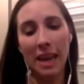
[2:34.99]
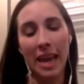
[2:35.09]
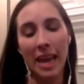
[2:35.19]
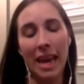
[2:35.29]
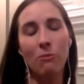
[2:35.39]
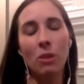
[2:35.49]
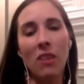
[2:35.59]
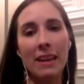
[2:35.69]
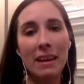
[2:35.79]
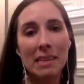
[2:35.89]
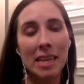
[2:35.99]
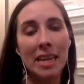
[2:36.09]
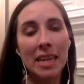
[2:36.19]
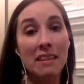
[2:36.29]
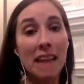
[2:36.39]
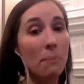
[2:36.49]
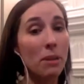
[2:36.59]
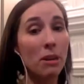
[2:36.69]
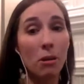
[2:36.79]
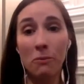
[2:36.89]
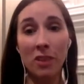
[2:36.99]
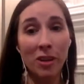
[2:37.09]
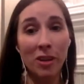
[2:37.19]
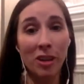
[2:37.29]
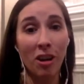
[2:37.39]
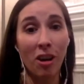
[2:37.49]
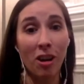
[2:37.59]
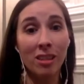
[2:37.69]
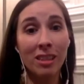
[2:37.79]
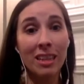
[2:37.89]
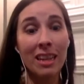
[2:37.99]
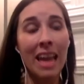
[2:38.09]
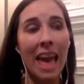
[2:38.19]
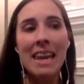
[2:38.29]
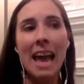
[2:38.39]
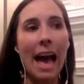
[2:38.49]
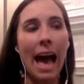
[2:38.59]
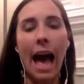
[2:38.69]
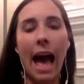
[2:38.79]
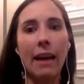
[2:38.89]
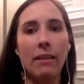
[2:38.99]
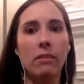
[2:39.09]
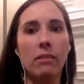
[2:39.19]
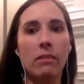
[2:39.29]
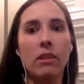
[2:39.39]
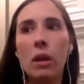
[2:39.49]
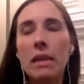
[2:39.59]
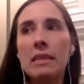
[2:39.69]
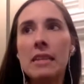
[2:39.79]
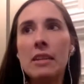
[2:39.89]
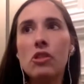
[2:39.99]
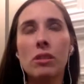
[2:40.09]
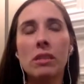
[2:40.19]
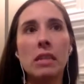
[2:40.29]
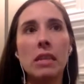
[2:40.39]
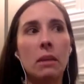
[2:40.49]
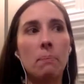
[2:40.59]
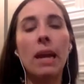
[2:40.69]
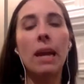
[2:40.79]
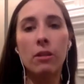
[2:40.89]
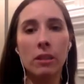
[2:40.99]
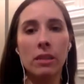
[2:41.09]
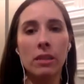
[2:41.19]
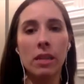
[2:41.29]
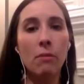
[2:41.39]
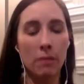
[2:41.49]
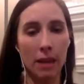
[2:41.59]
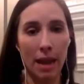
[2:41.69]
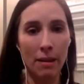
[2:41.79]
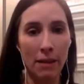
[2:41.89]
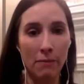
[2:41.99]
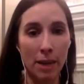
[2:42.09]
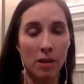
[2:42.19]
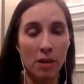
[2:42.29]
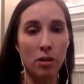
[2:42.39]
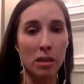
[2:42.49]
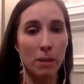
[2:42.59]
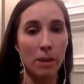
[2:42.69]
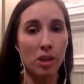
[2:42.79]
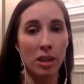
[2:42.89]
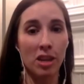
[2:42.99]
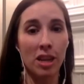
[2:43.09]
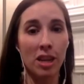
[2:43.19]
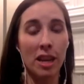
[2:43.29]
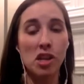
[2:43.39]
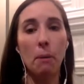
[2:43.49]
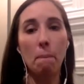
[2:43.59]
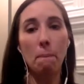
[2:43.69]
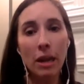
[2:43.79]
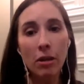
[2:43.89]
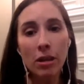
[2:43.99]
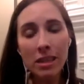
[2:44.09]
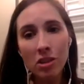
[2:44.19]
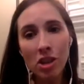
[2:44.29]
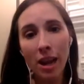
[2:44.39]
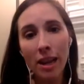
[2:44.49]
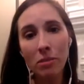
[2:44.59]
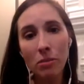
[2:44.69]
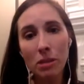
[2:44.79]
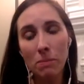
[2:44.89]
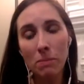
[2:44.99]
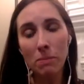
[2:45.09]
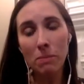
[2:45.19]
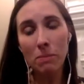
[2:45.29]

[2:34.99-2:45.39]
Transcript: I had with that, Oksana had not been home very long at all. And, I, you know, it's interesting. Parenting, I, I have my degree in special education, but parenting a child with special